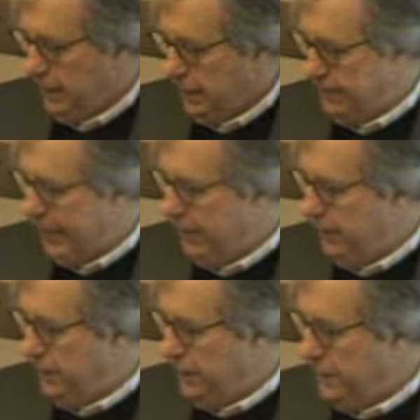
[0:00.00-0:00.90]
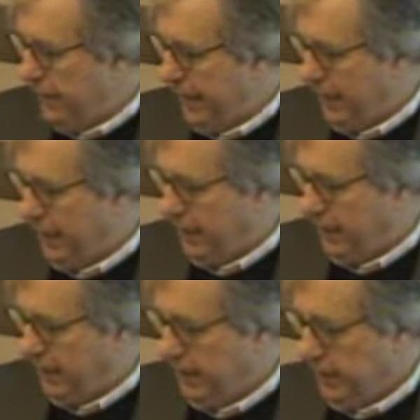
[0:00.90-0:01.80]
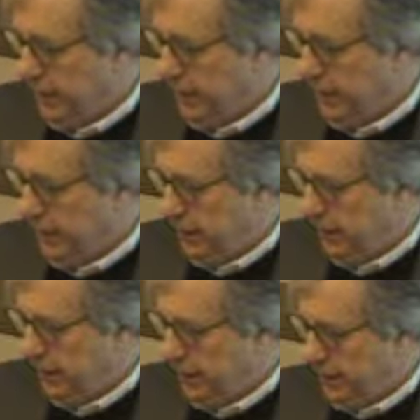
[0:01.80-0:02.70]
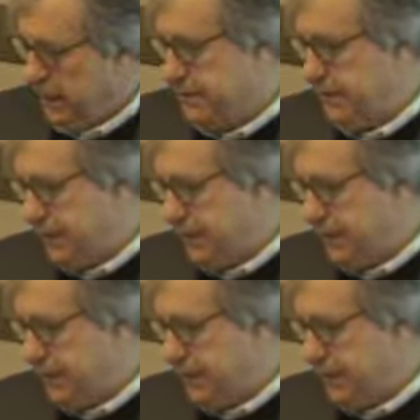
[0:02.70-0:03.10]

the towers, and there are some